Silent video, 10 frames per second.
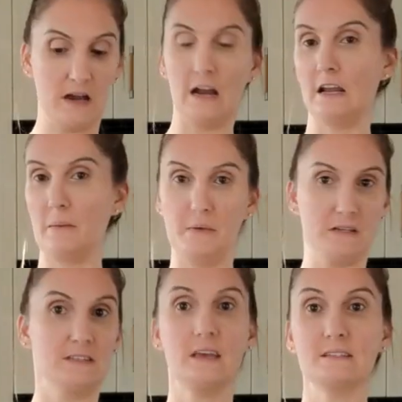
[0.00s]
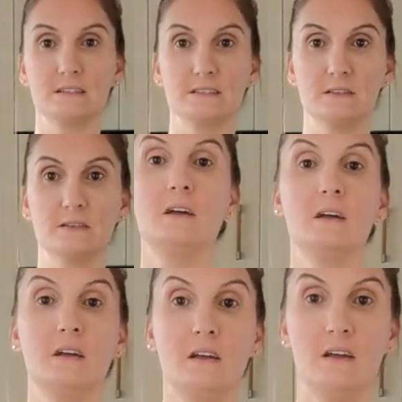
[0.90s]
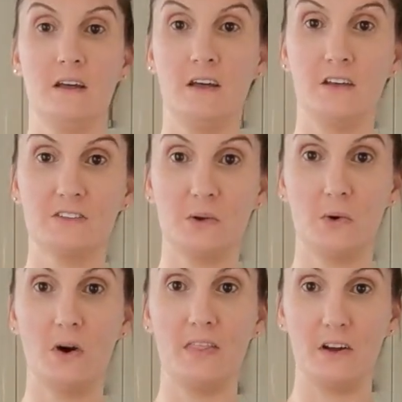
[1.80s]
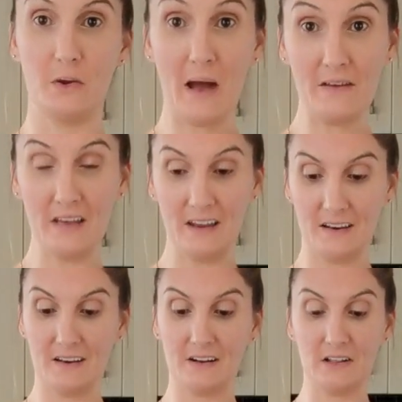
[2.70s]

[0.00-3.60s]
cut it up into slices. So there you have it.